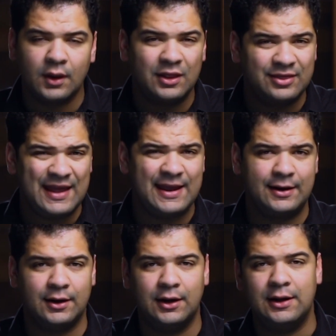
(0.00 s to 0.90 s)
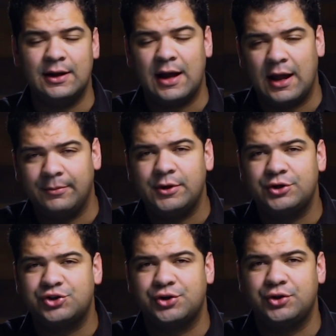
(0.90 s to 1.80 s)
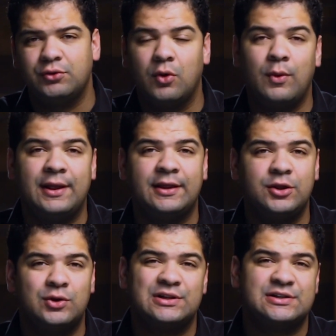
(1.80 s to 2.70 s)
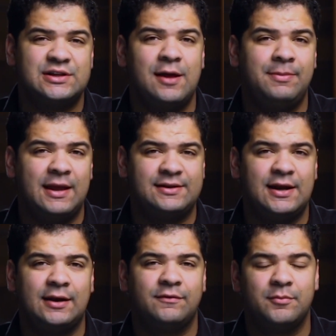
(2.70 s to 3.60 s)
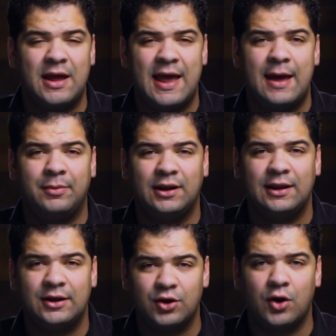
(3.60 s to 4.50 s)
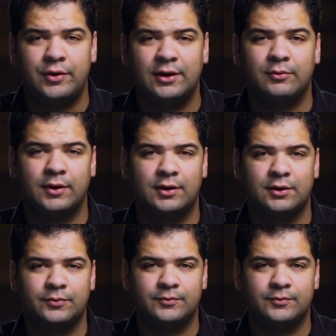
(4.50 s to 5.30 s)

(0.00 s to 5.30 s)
Then, I'm going to show you a way that you can stop that attack from happening in your own network.